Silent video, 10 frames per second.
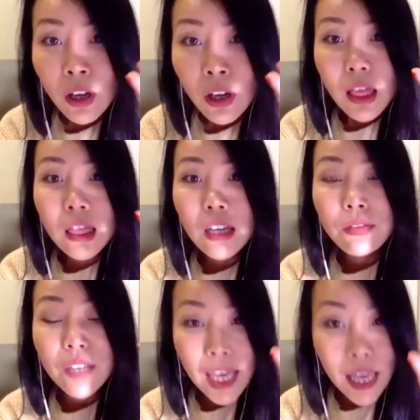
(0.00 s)
the
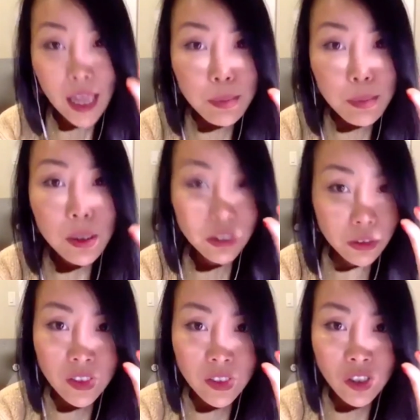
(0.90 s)
vocabulary
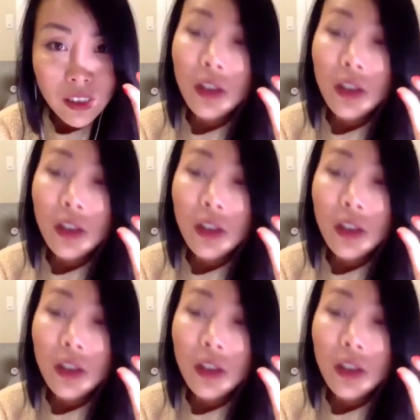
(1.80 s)
question